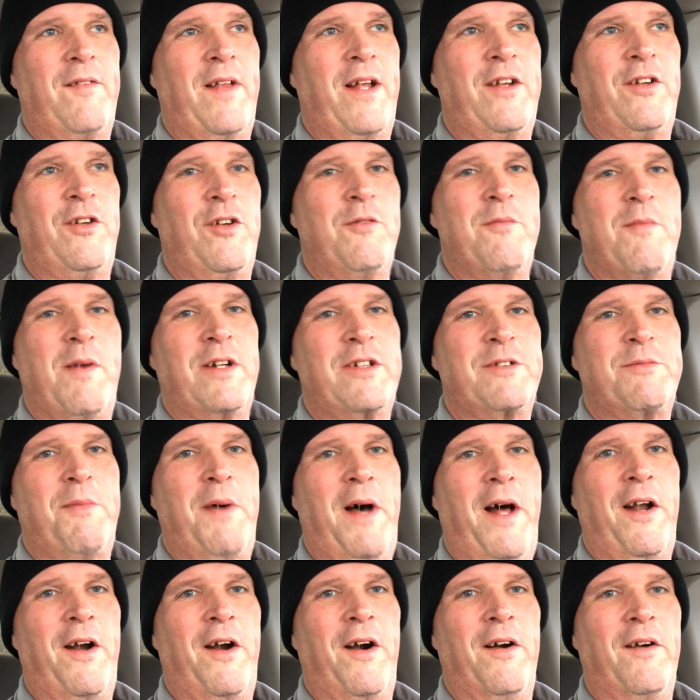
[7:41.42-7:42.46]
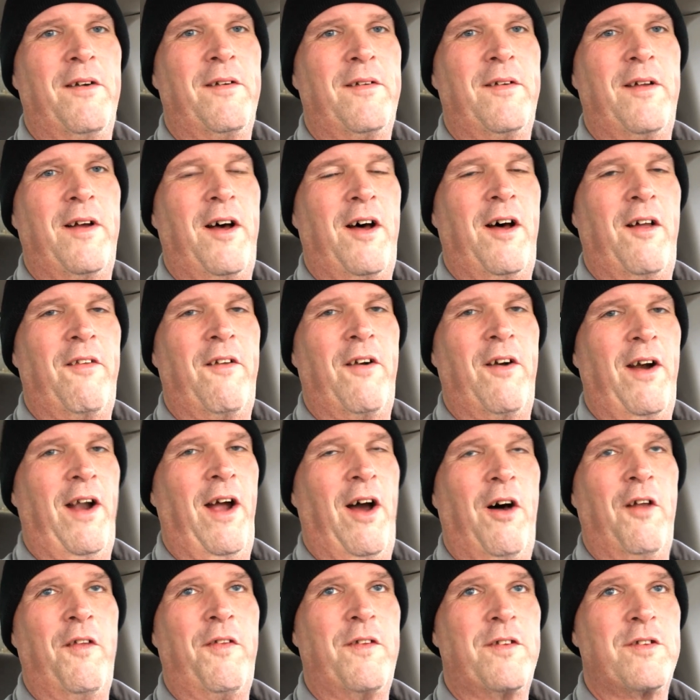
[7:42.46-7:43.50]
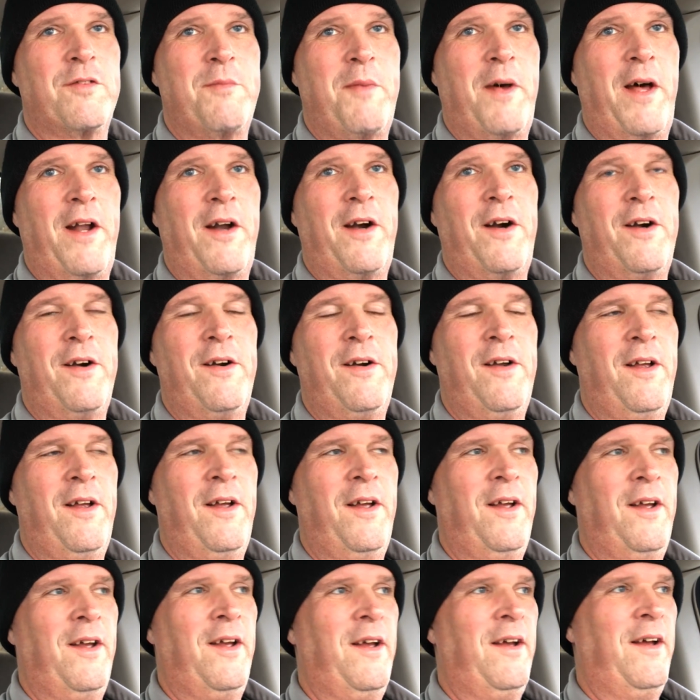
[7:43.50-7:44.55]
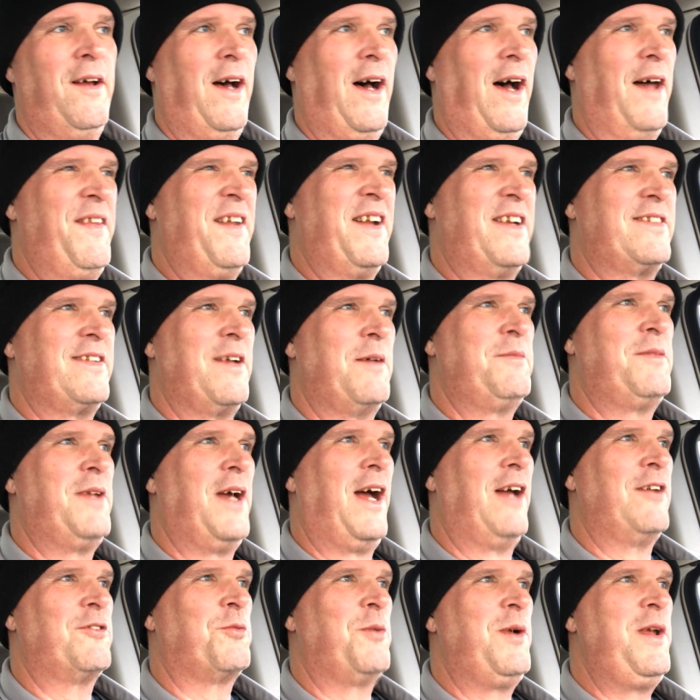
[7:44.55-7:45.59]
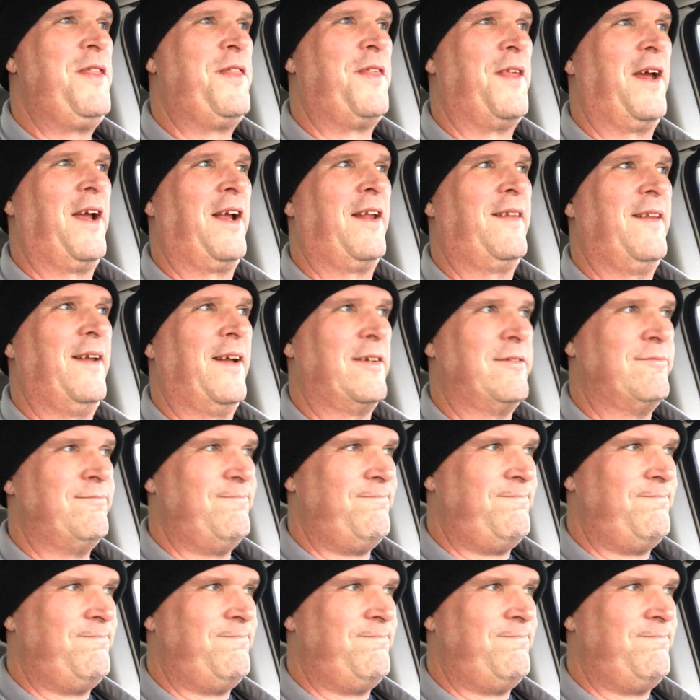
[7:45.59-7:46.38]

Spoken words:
do much better. Their health is better. I think sometimes we think that